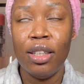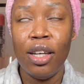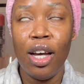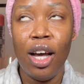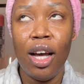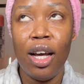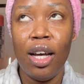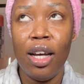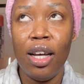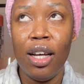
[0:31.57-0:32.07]

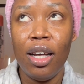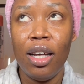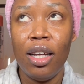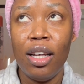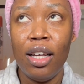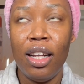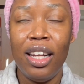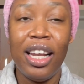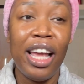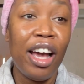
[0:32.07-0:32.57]
and
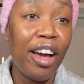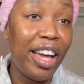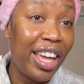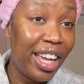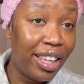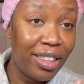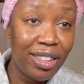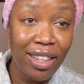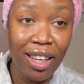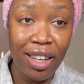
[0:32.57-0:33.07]
let our
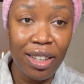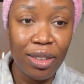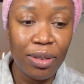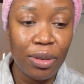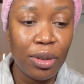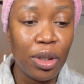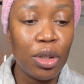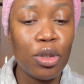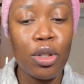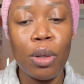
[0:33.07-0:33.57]
hair
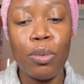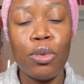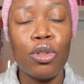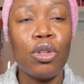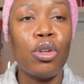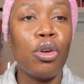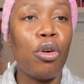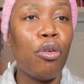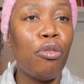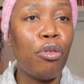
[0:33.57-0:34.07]
down. So I'm just
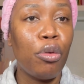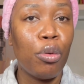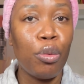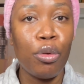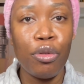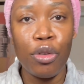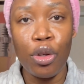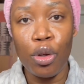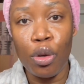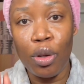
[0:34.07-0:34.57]
going to go through
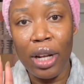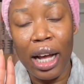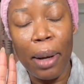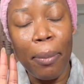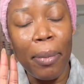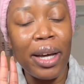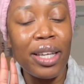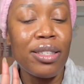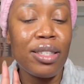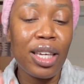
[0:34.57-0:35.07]
with you like
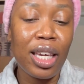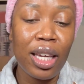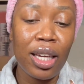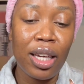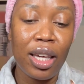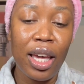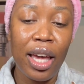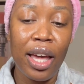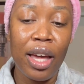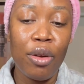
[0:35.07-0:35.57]
my
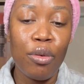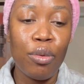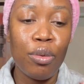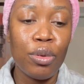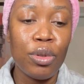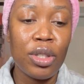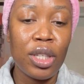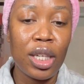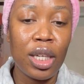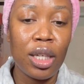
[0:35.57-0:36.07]
skincare
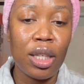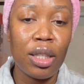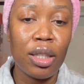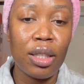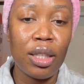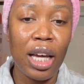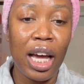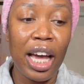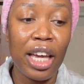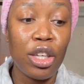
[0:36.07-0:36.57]
routine
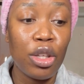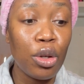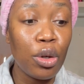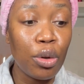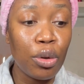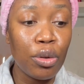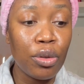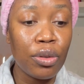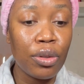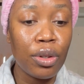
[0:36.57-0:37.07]
that I
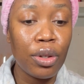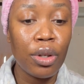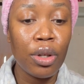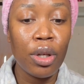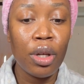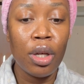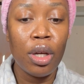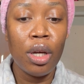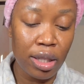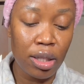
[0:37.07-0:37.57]
used.
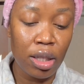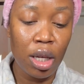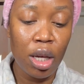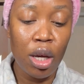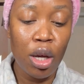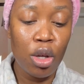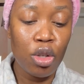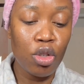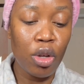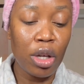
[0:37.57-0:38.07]

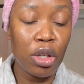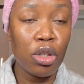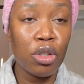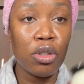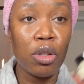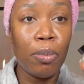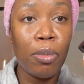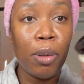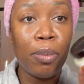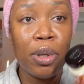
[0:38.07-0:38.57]
So I used
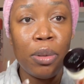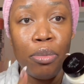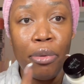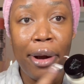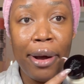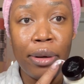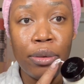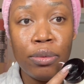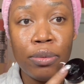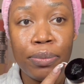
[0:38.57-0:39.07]
the Bobbi
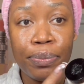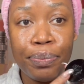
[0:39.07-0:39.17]
Brown.